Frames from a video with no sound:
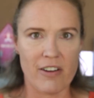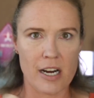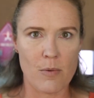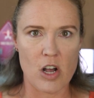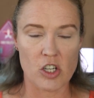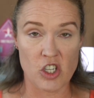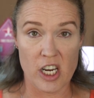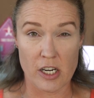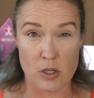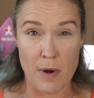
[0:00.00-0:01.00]
very well
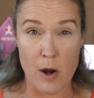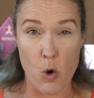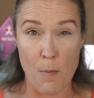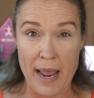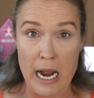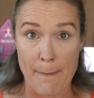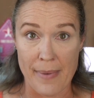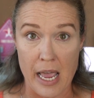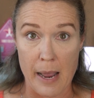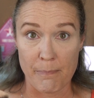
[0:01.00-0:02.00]
change my whole makeup
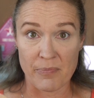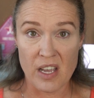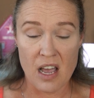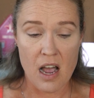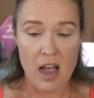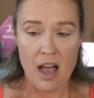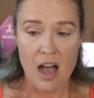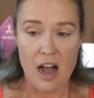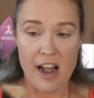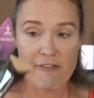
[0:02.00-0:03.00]
game.
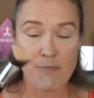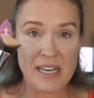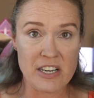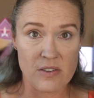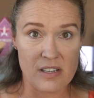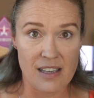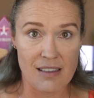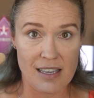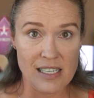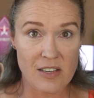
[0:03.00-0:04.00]
I've been
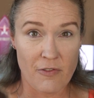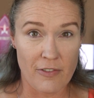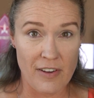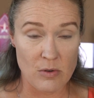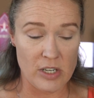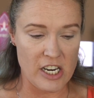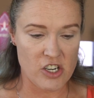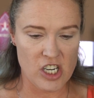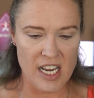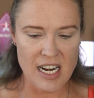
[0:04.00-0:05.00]
using this for
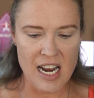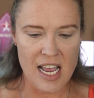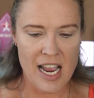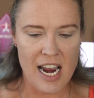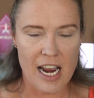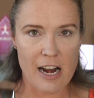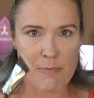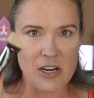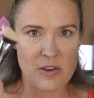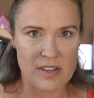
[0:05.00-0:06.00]
foundation and I've
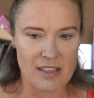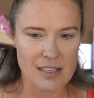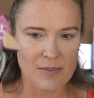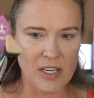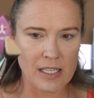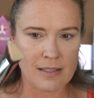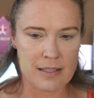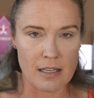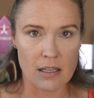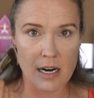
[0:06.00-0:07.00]
been using this for
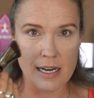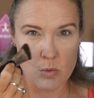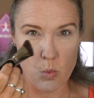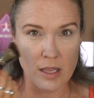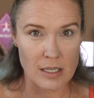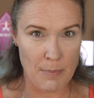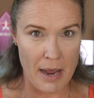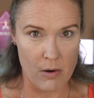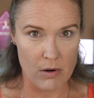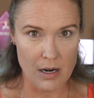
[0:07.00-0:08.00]
concealer as well as
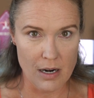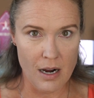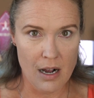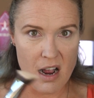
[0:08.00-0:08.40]
powder.